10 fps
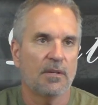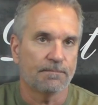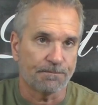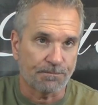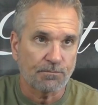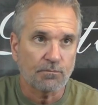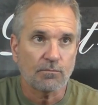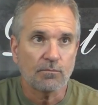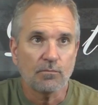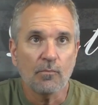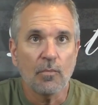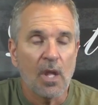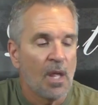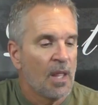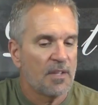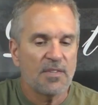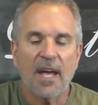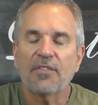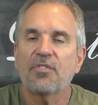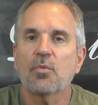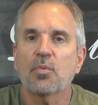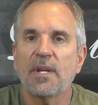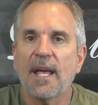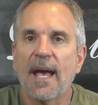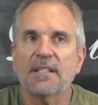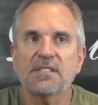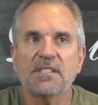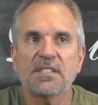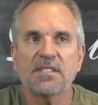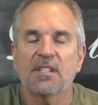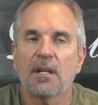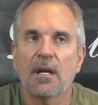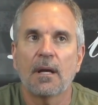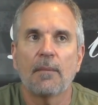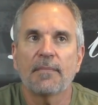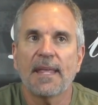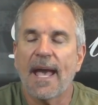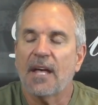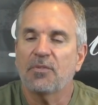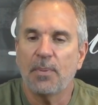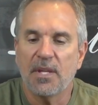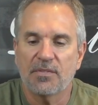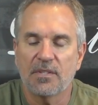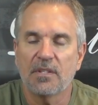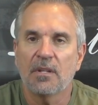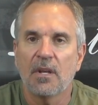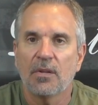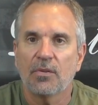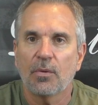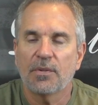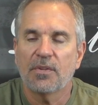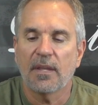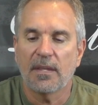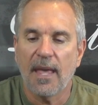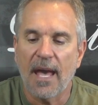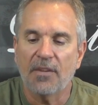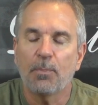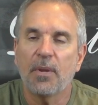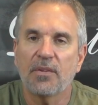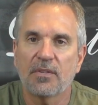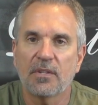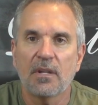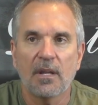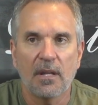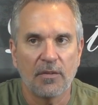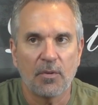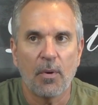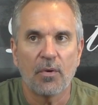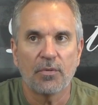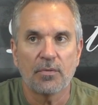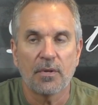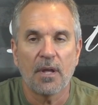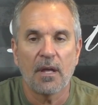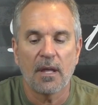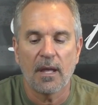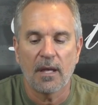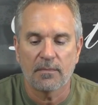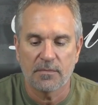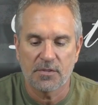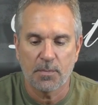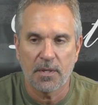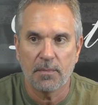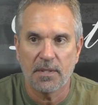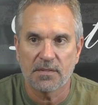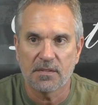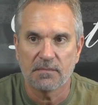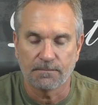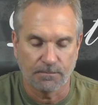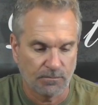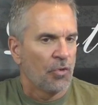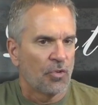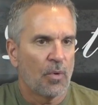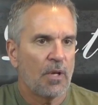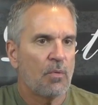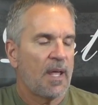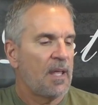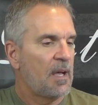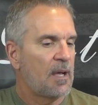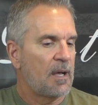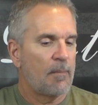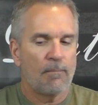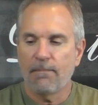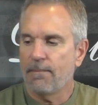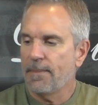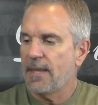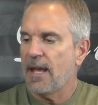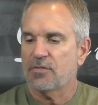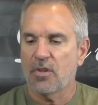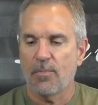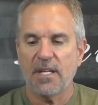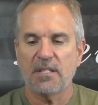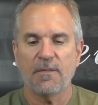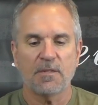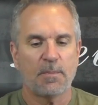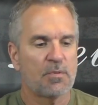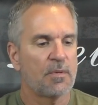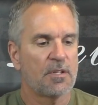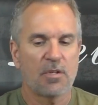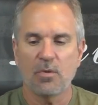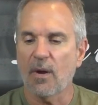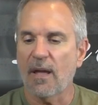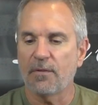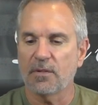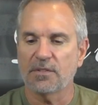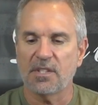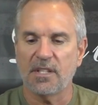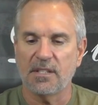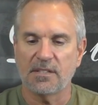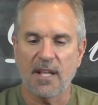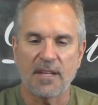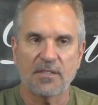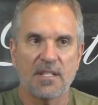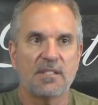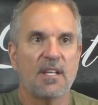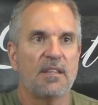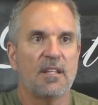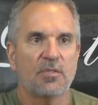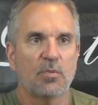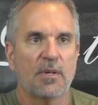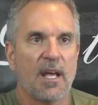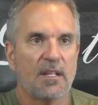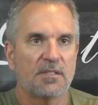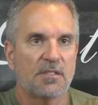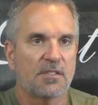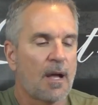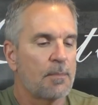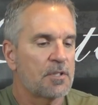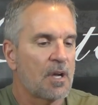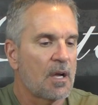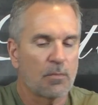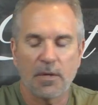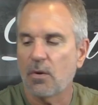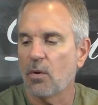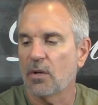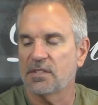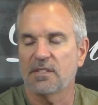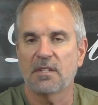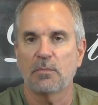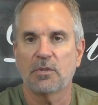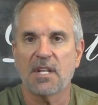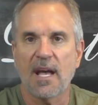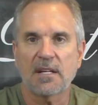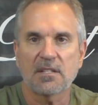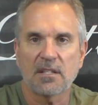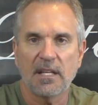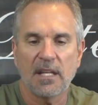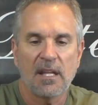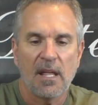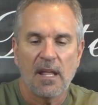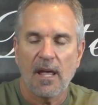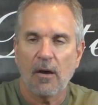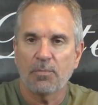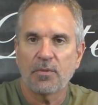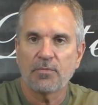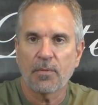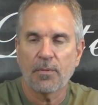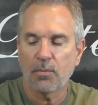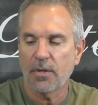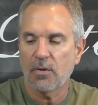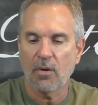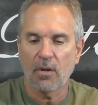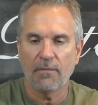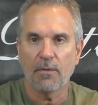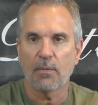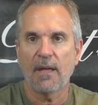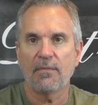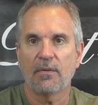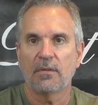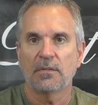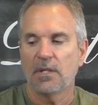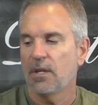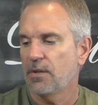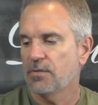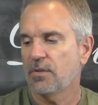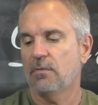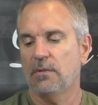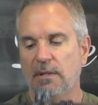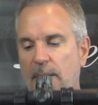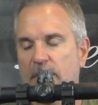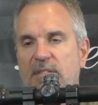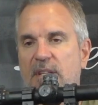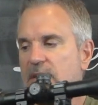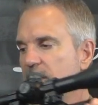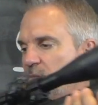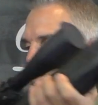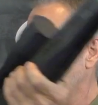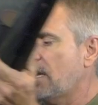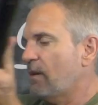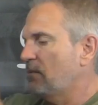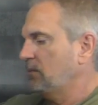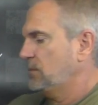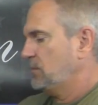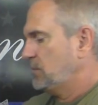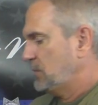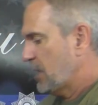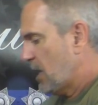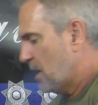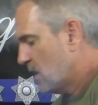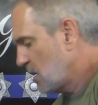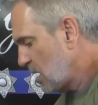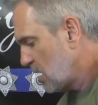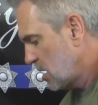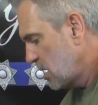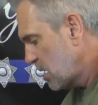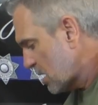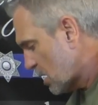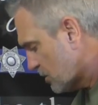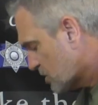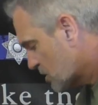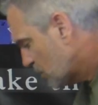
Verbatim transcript: it. This has the Re-Axis gas piston, so it's a gas piston as opposed to a spring piston. So anyway, yeah, so the big difference between the two rifles is, as I said, this one has the stop shock recoil system, which actually helps absorb the recoil of the rifle. So let me set this one down, and I'll show